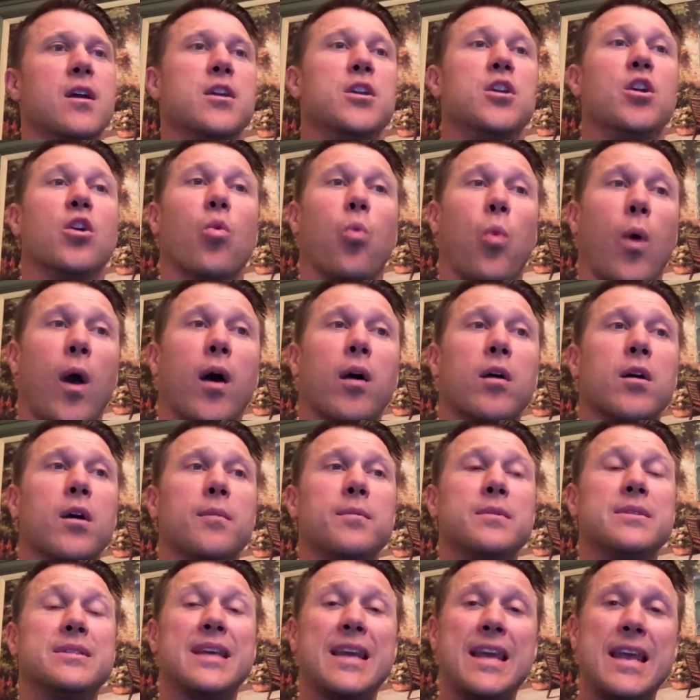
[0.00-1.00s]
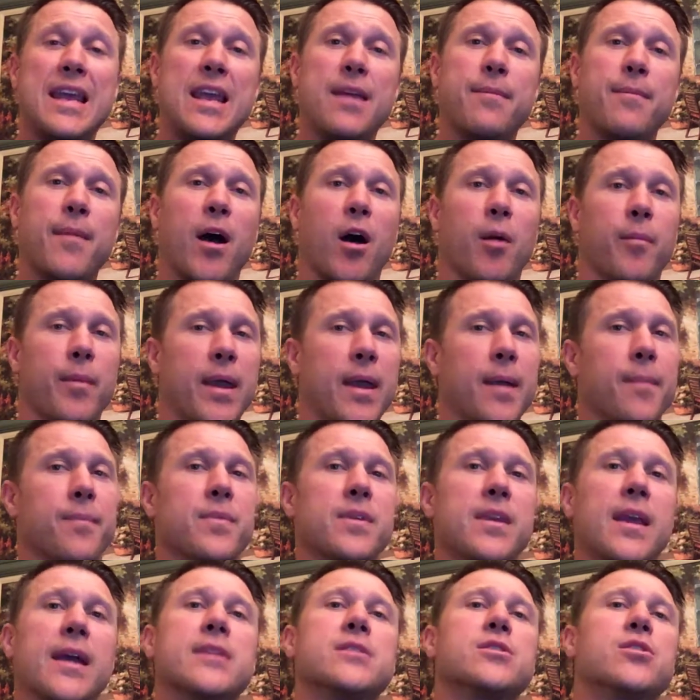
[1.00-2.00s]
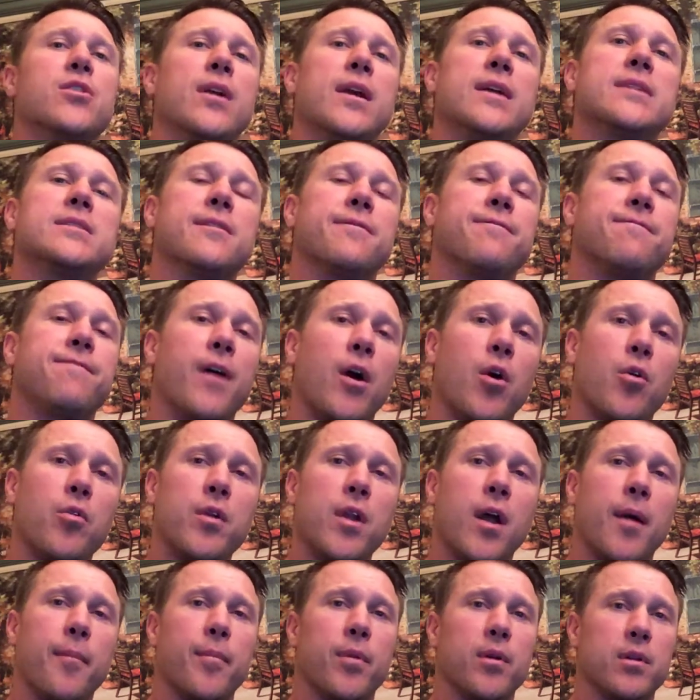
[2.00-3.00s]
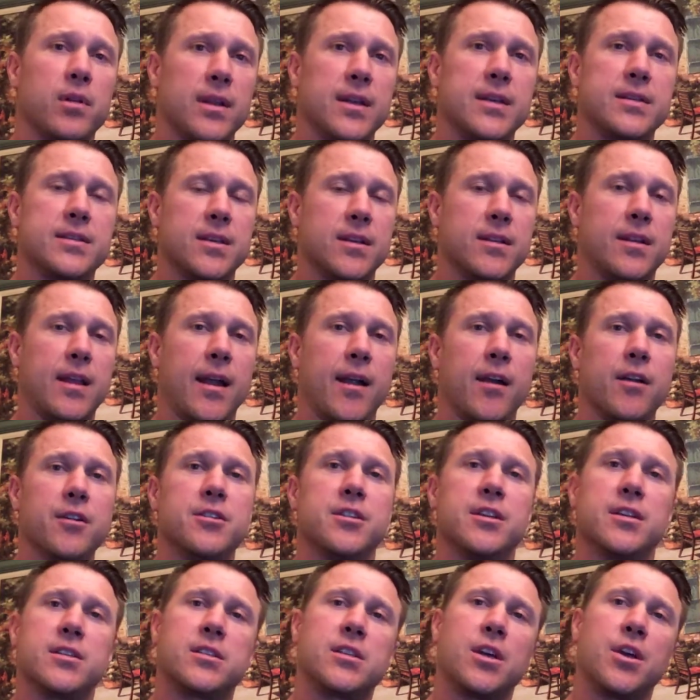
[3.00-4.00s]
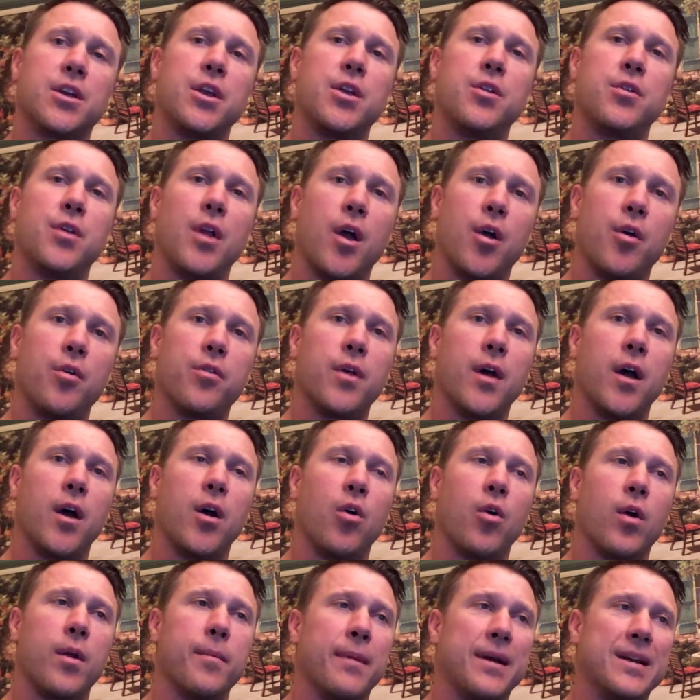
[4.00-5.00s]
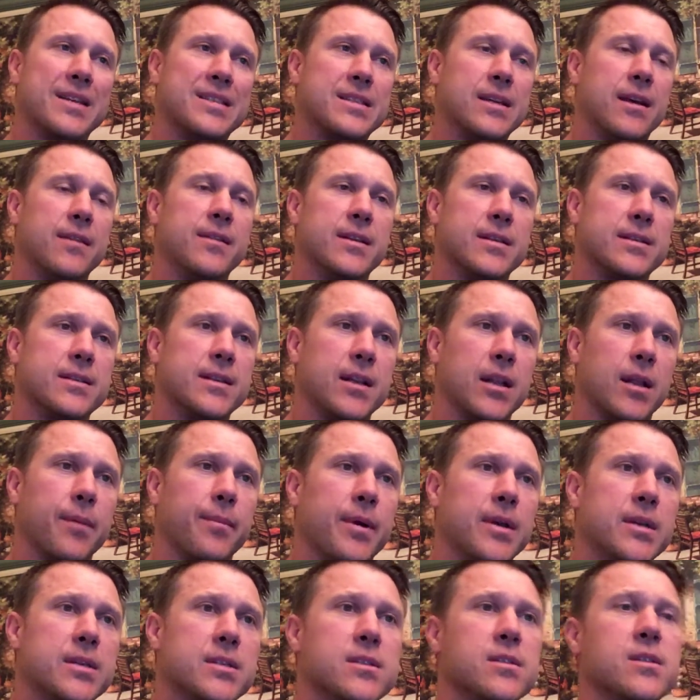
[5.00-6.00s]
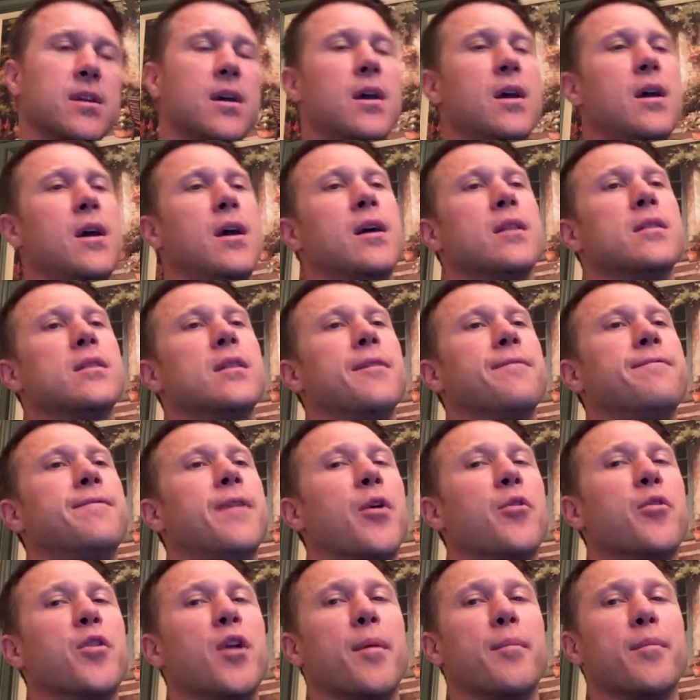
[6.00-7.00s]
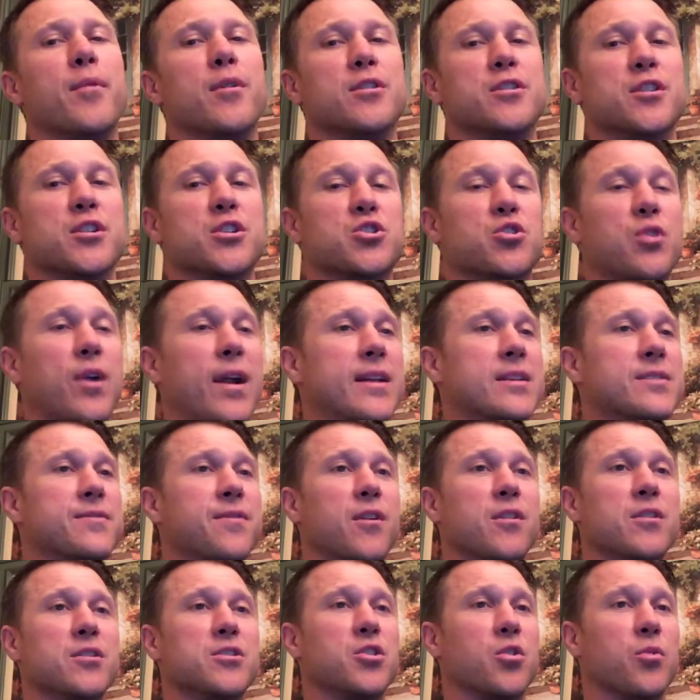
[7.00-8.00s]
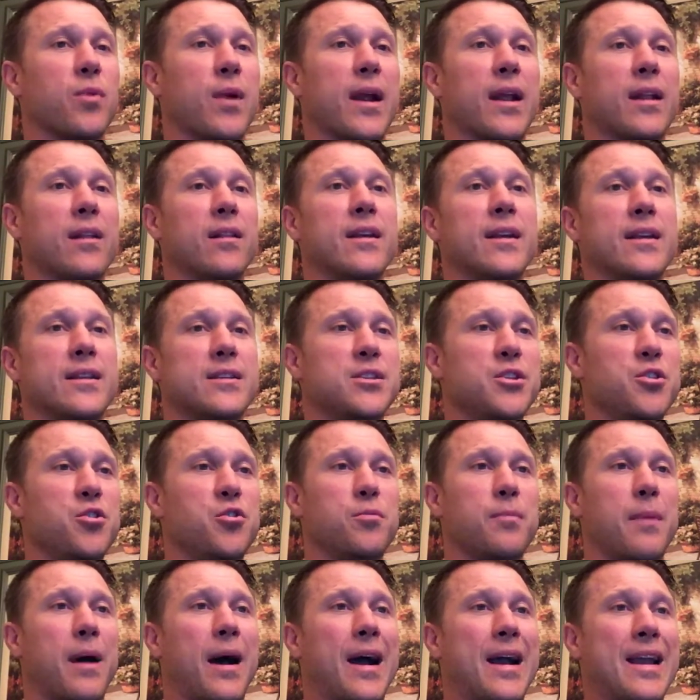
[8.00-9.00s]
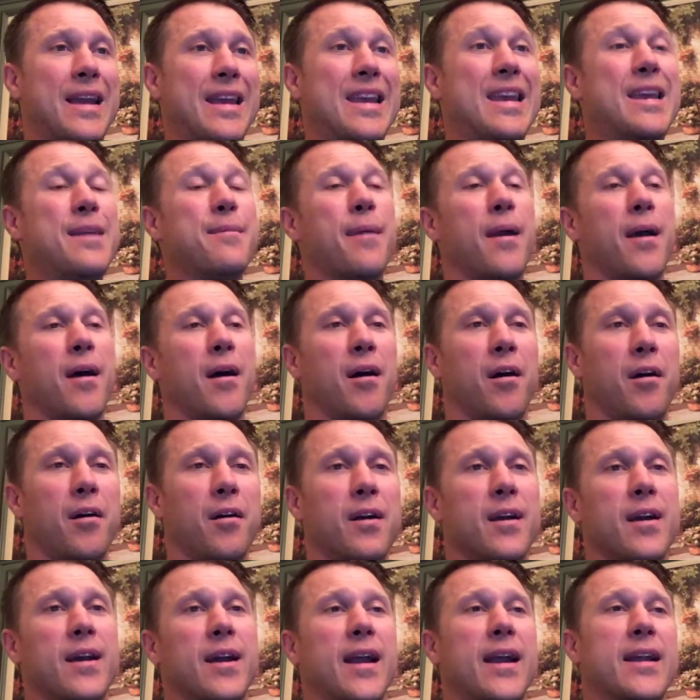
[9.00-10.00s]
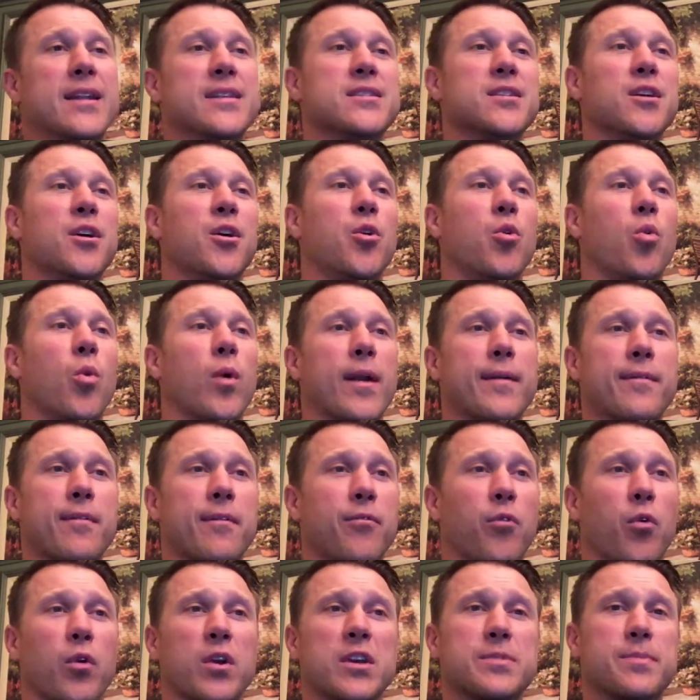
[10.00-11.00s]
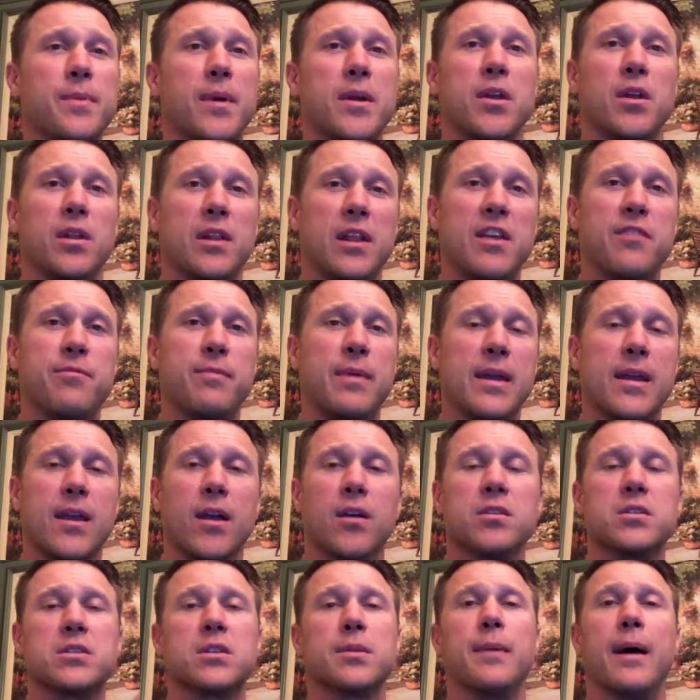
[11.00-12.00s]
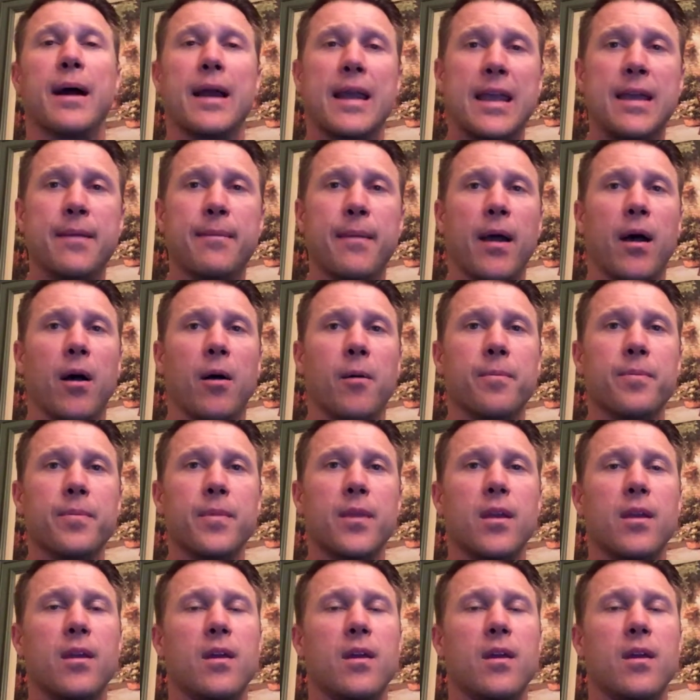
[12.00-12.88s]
You're welcome to email me. Yes, there is a phone number listed there. Just so you know, though, in the syllabus, the phone number just transfers directly to my email, and so whatever voicemail you leave me goes to my email.